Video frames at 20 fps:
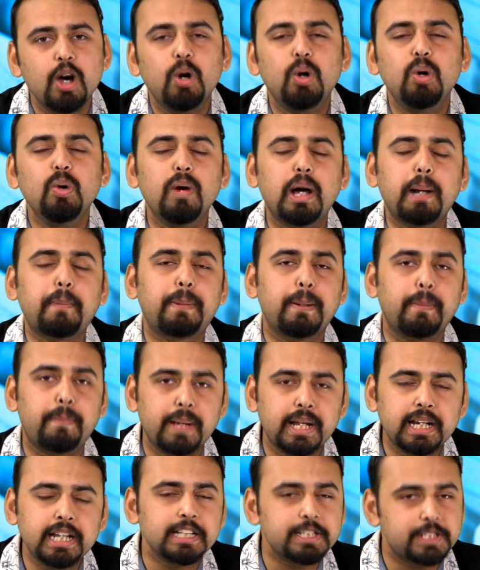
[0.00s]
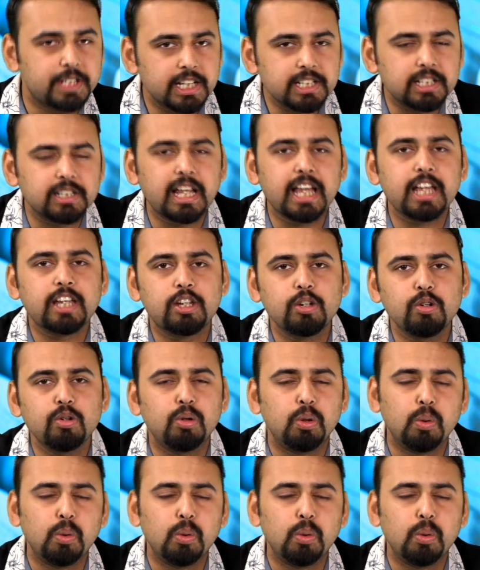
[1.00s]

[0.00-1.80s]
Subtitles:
who are preparing just like you,